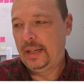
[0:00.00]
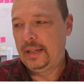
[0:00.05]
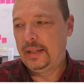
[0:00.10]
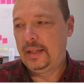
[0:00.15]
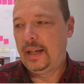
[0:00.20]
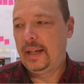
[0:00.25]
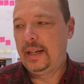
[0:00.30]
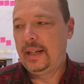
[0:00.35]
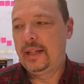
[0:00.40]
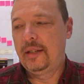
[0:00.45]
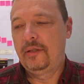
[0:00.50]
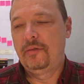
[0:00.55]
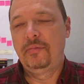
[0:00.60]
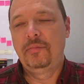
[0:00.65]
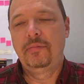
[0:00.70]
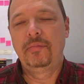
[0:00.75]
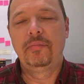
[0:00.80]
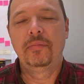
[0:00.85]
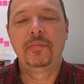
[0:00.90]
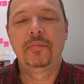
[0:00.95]
I, I
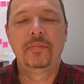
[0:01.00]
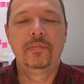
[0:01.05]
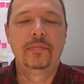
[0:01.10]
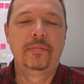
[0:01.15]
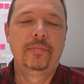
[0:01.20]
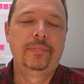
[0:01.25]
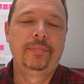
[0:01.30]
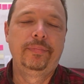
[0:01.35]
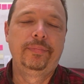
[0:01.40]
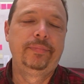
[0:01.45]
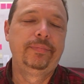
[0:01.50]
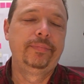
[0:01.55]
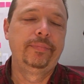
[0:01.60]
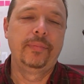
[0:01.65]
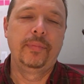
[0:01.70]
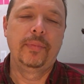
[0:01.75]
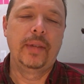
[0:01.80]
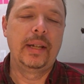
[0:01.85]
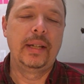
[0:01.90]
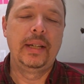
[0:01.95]
can
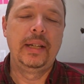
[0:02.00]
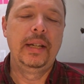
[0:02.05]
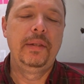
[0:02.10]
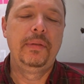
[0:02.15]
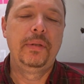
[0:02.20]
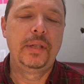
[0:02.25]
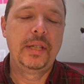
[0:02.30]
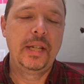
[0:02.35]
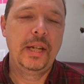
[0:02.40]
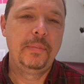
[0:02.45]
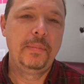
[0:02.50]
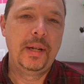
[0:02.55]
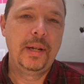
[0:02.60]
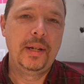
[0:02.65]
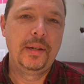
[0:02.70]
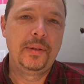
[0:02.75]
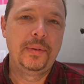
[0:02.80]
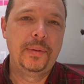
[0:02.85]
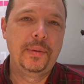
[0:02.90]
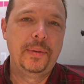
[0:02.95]
I can give you 10
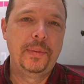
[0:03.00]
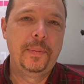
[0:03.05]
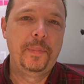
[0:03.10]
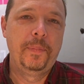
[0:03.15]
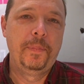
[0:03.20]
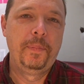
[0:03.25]
minutes.